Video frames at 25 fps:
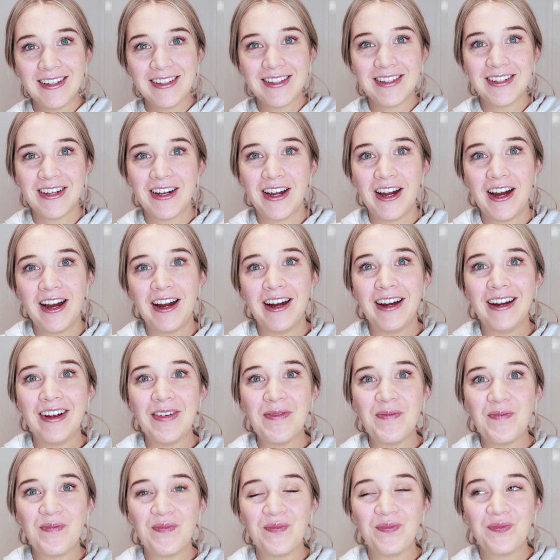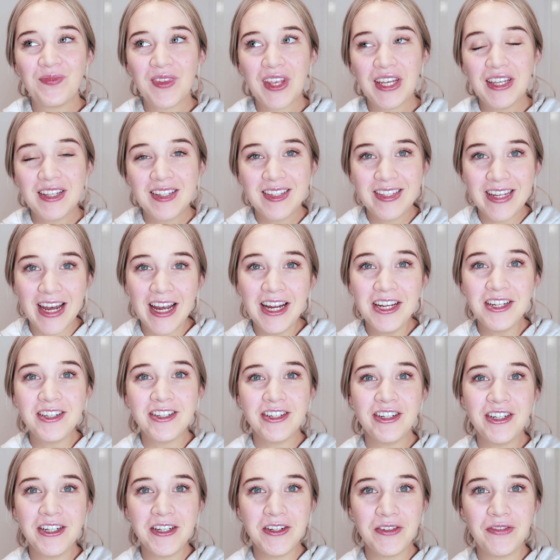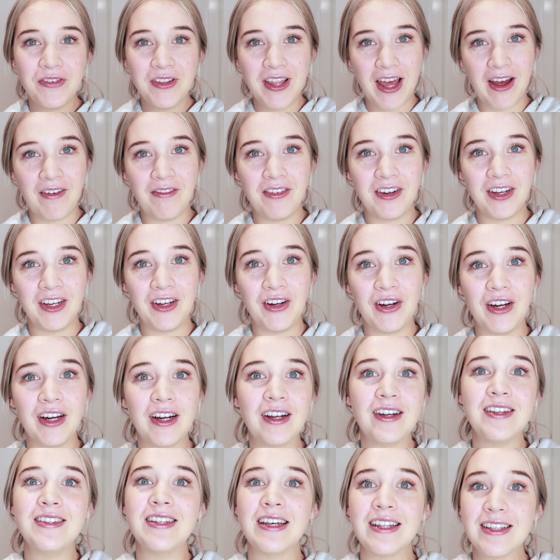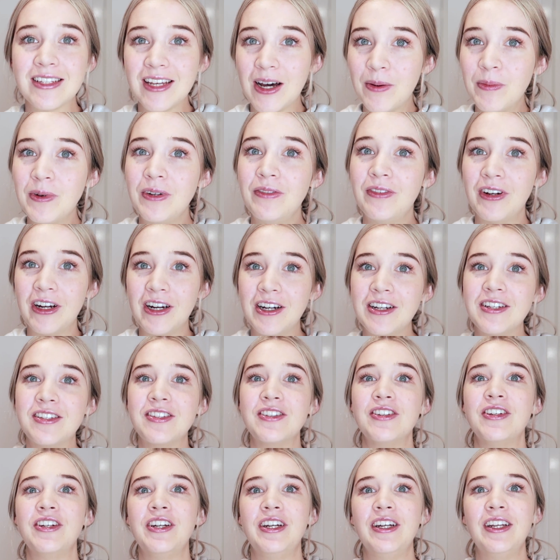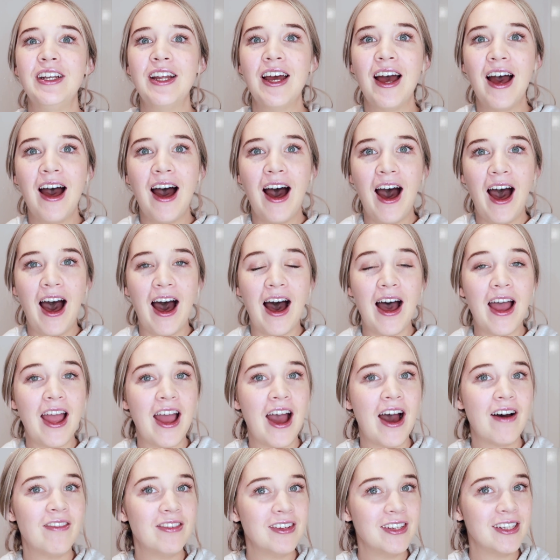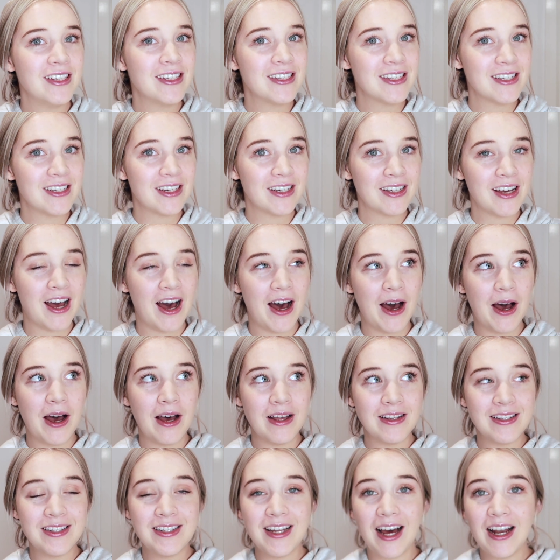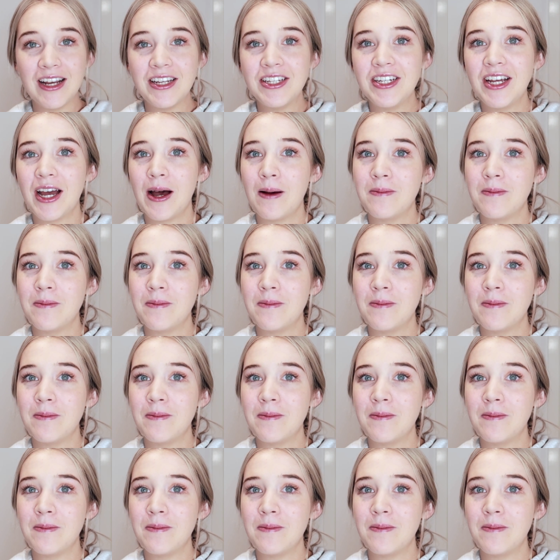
So stay tuned for that video because that's coming very soon. I haven't started yet.